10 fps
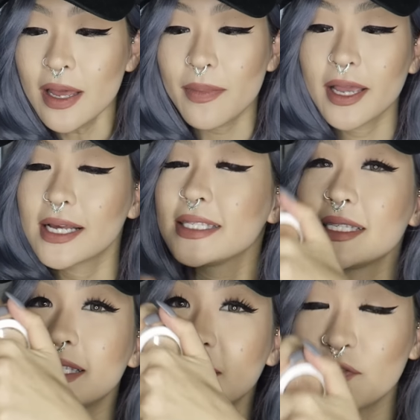because
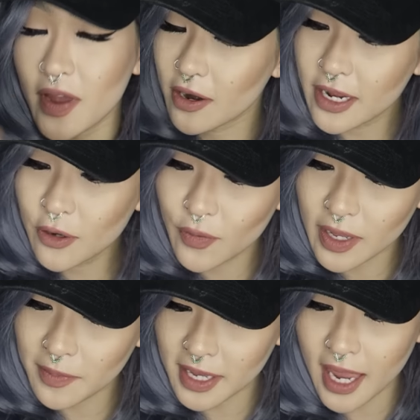this is very
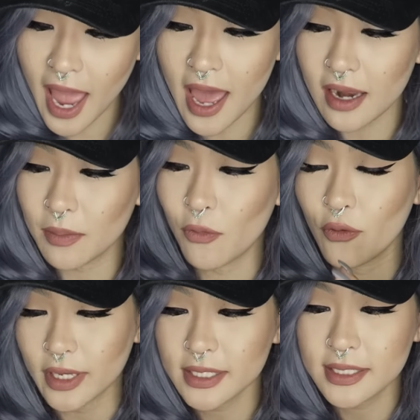creamy and
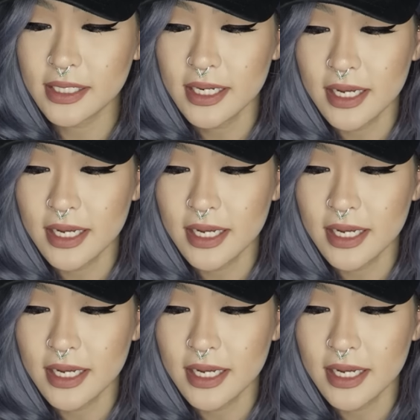moist,